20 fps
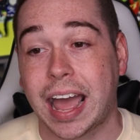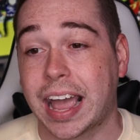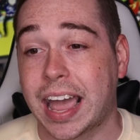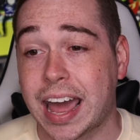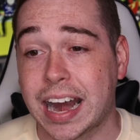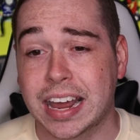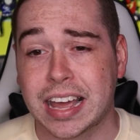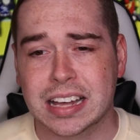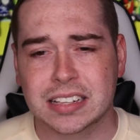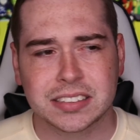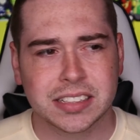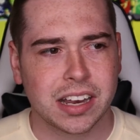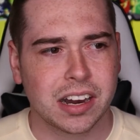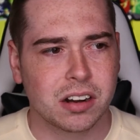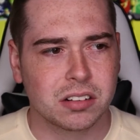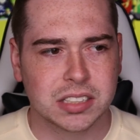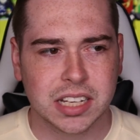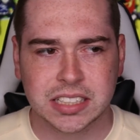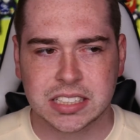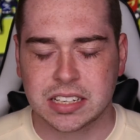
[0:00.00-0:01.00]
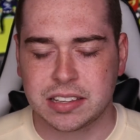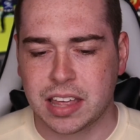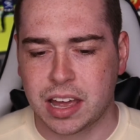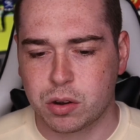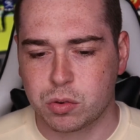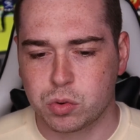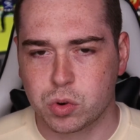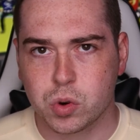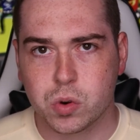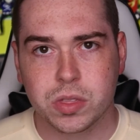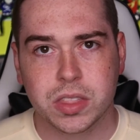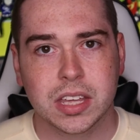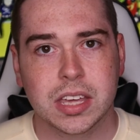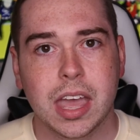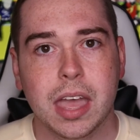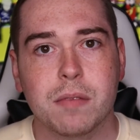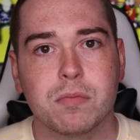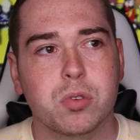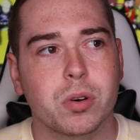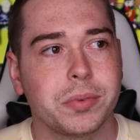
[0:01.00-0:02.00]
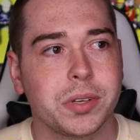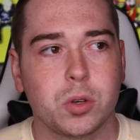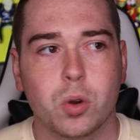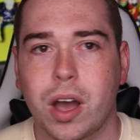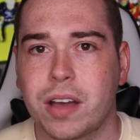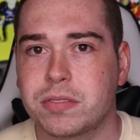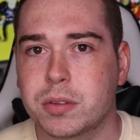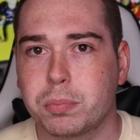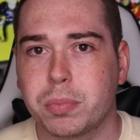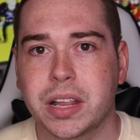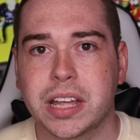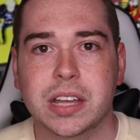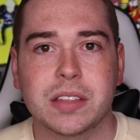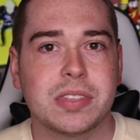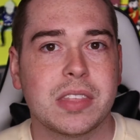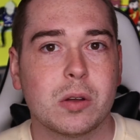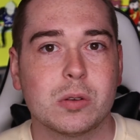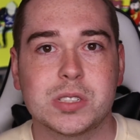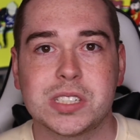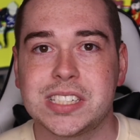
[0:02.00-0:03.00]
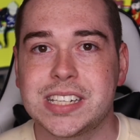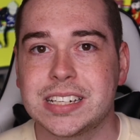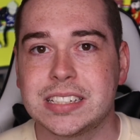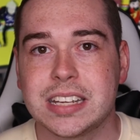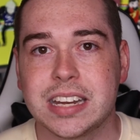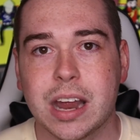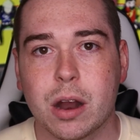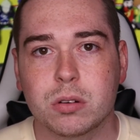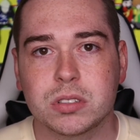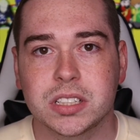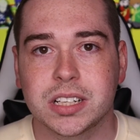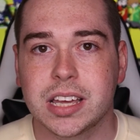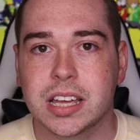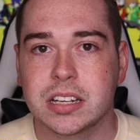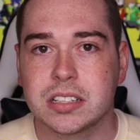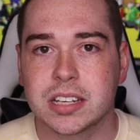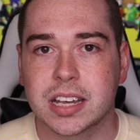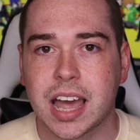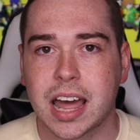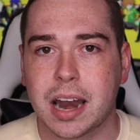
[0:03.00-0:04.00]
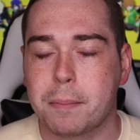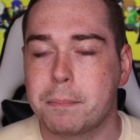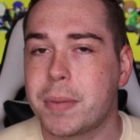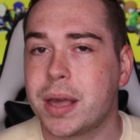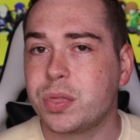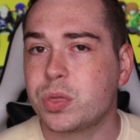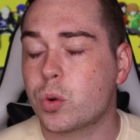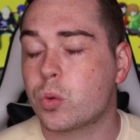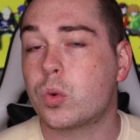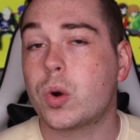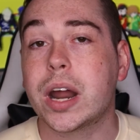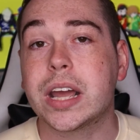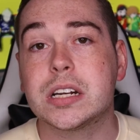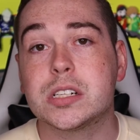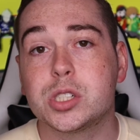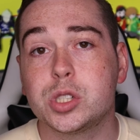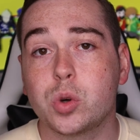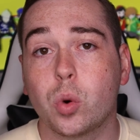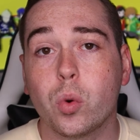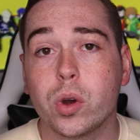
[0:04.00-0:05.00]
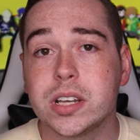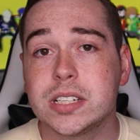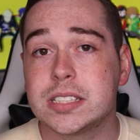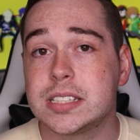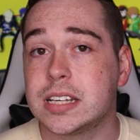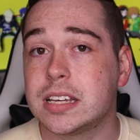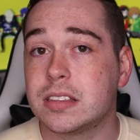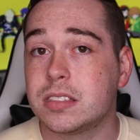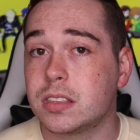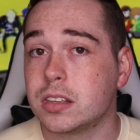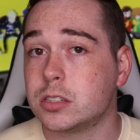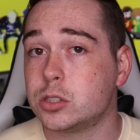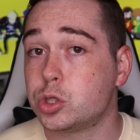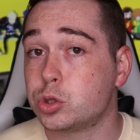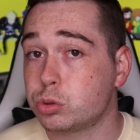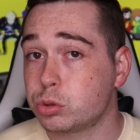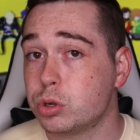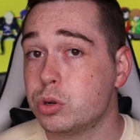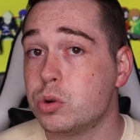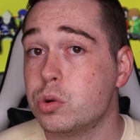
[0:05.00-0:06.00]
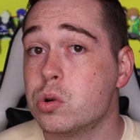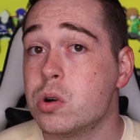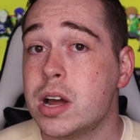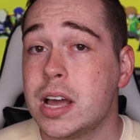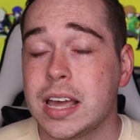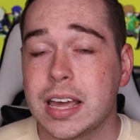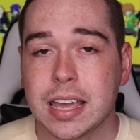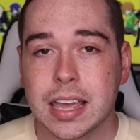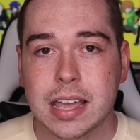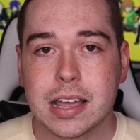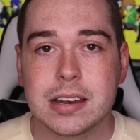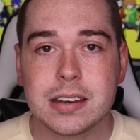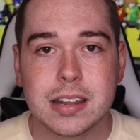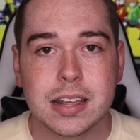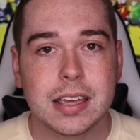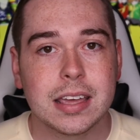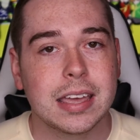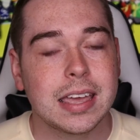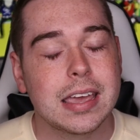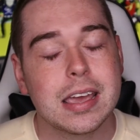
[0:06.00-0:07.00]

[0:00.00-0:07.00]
I kind of got scared. I was like, did that ruin the game for me? Do I have to play those 60 hours again to kind of make the right choice to get the true ending?